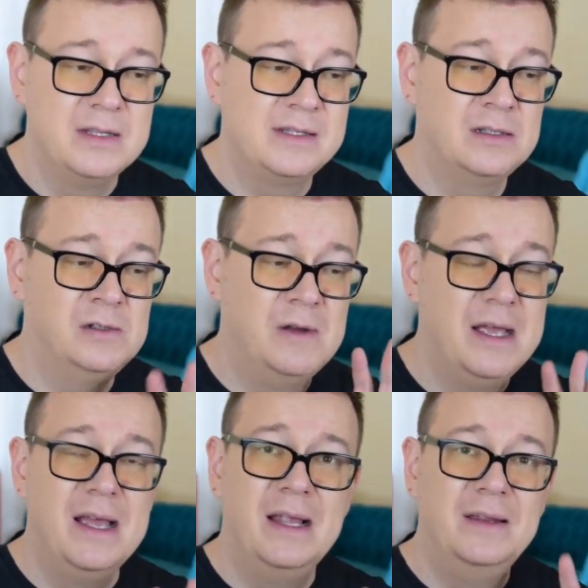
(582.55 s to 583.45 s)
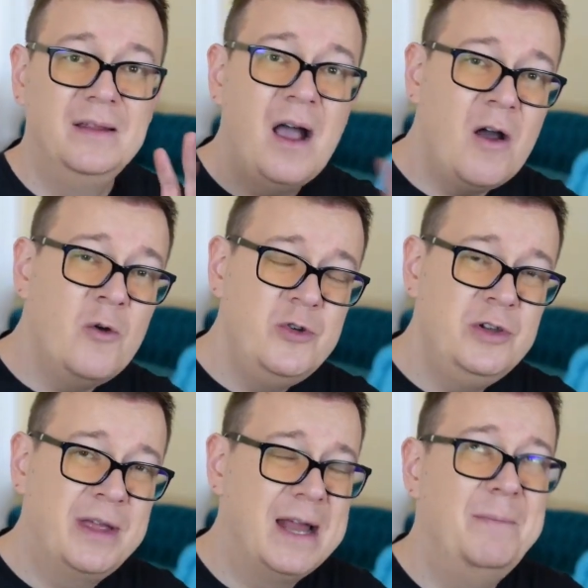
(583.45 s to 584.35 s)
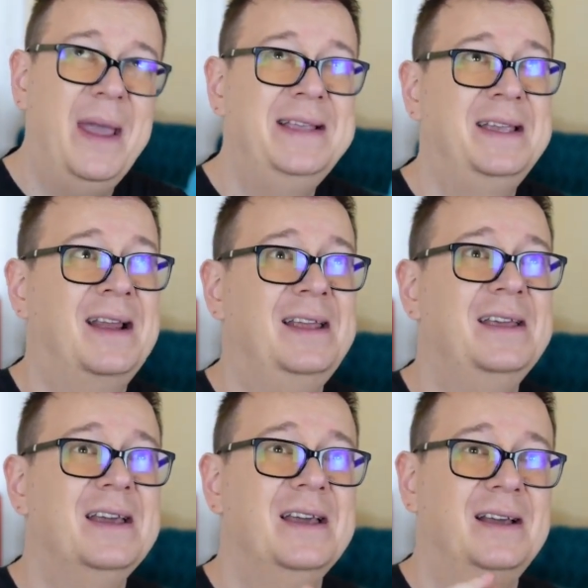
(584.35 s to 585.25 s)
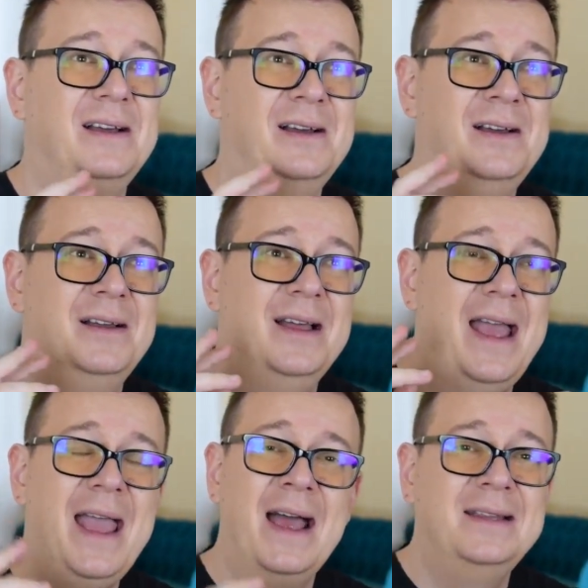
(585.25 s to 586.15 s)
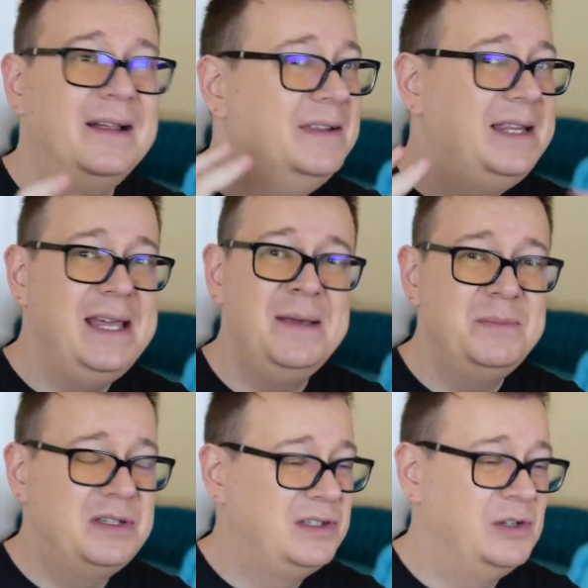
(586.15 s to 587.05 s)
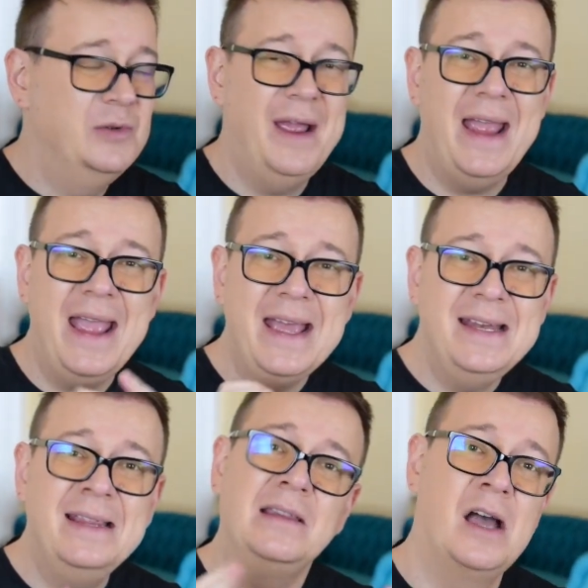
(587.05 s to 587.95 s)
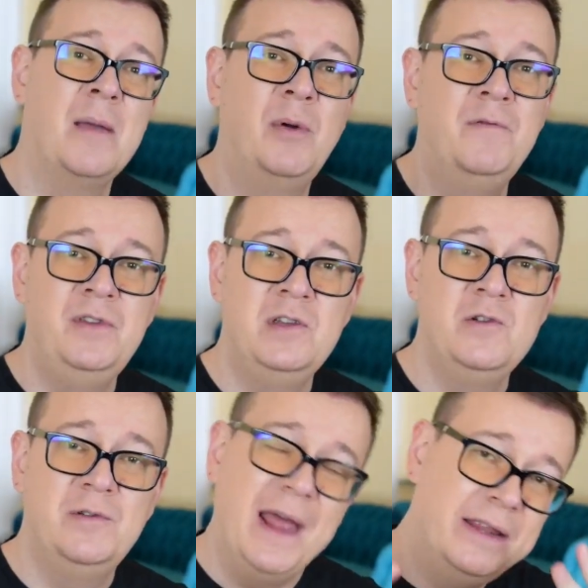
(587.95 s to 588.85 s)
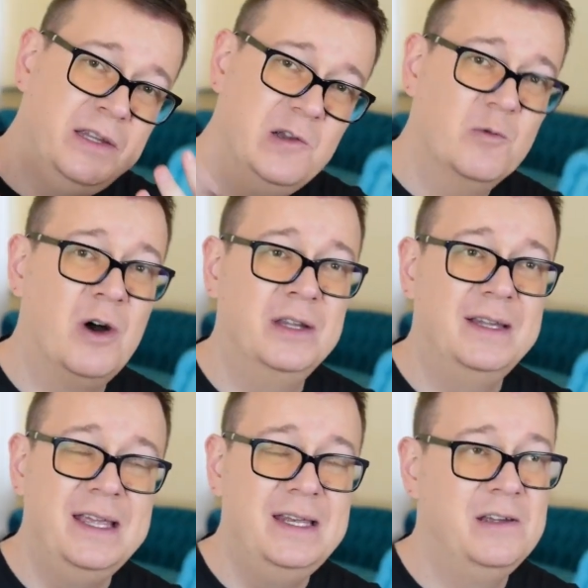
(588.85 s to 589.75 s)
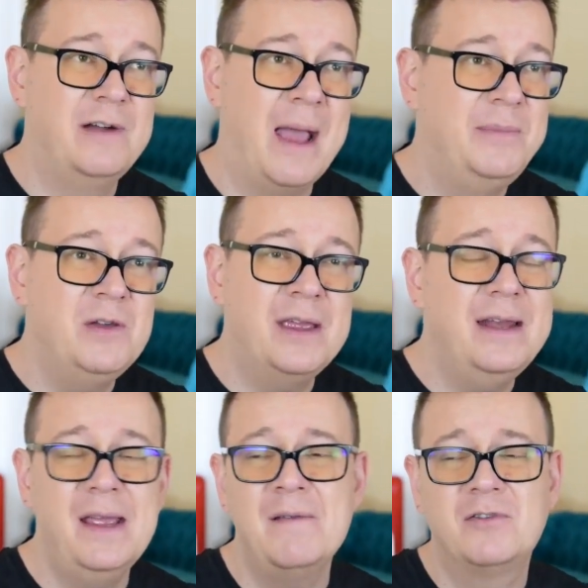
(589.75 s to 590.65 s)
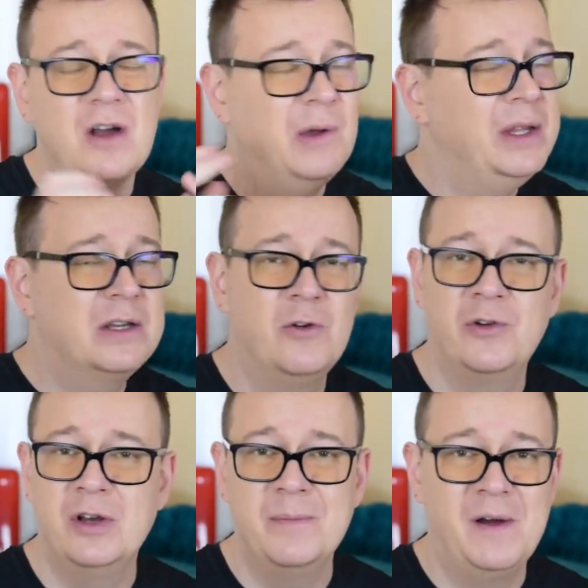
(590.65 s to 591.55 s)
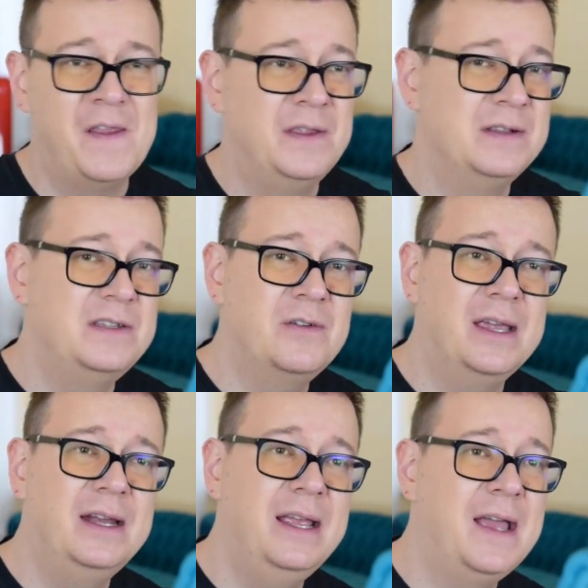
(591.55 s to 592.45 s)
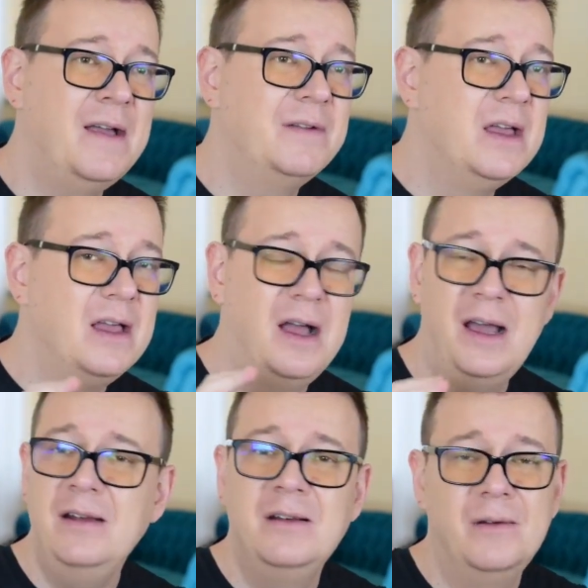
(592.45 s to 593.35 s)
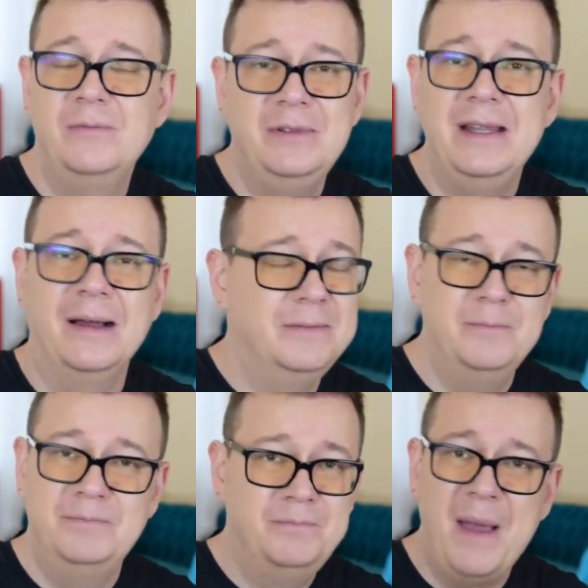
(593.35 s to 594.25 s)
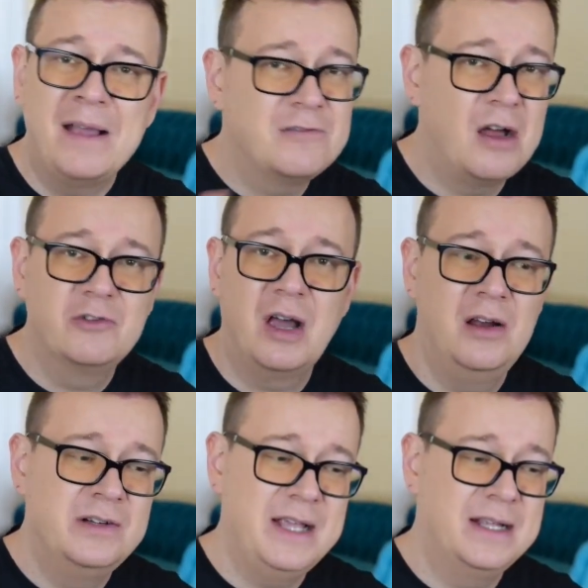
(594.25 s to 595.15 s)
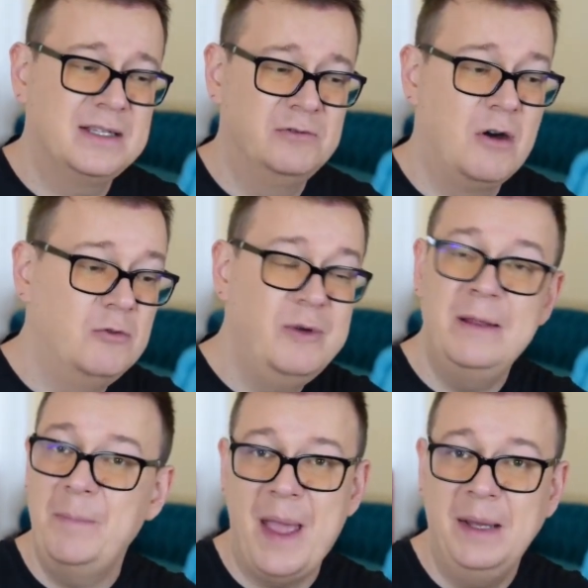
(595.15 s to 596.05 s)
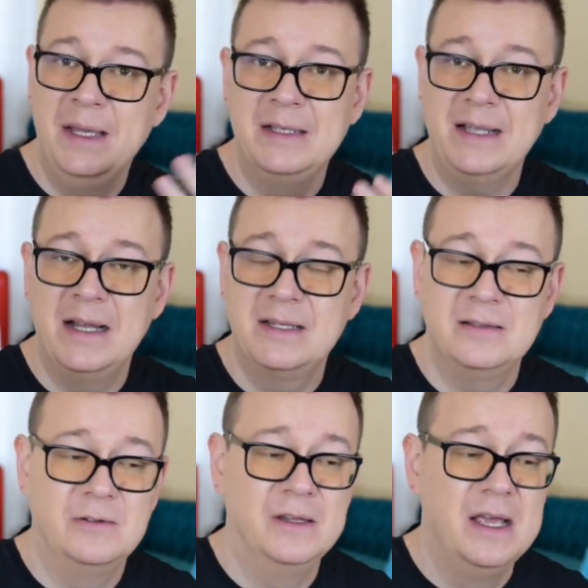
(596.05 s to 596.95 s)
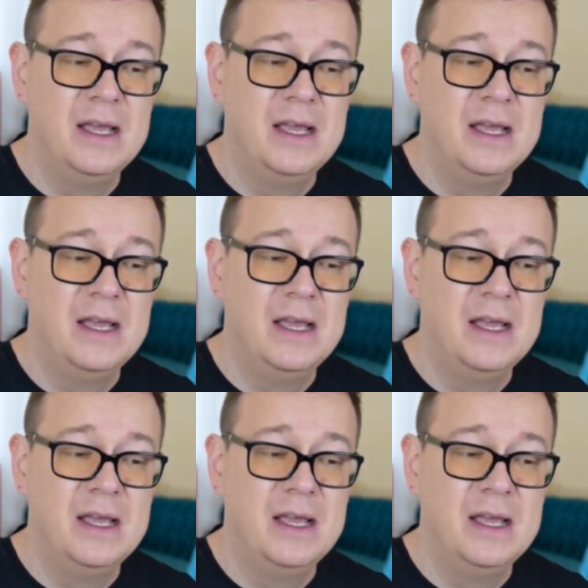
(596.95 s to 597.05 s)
So now you can basically uh, add themes to any type of view that you want in your app. You can have rounded corner buttons, you can have, I don't know, um, background colors and so on, with paddings and so on